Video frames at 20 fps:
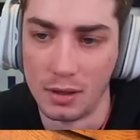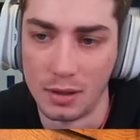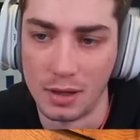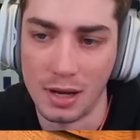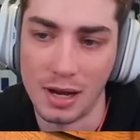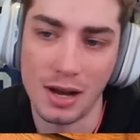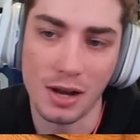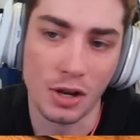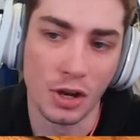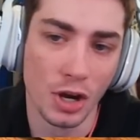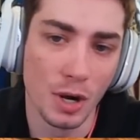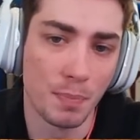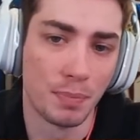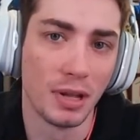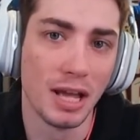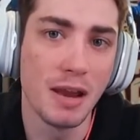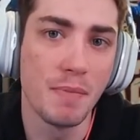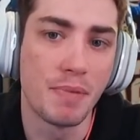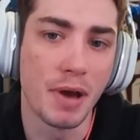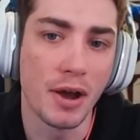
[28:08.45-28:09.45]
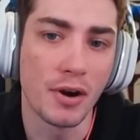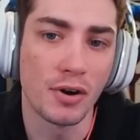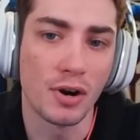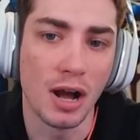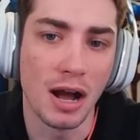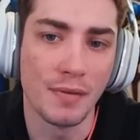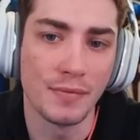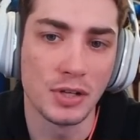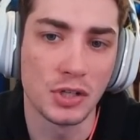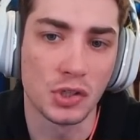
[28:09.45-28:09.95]
Could have played better,
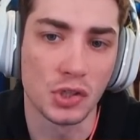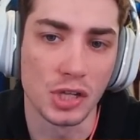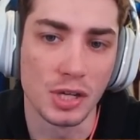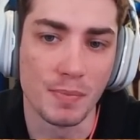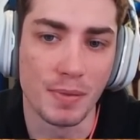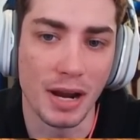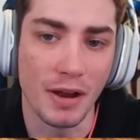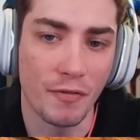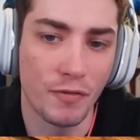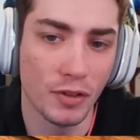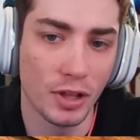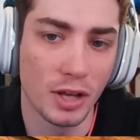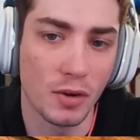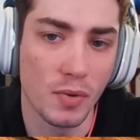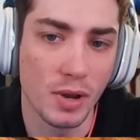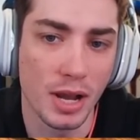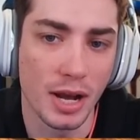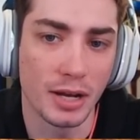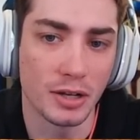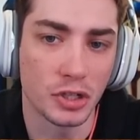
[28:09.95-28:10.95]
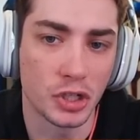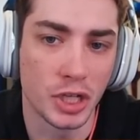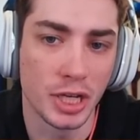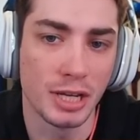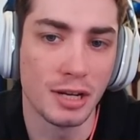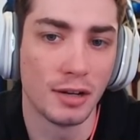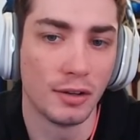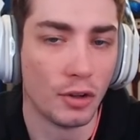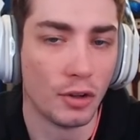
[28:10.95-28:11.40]
obviously, but I feel like we got cheated a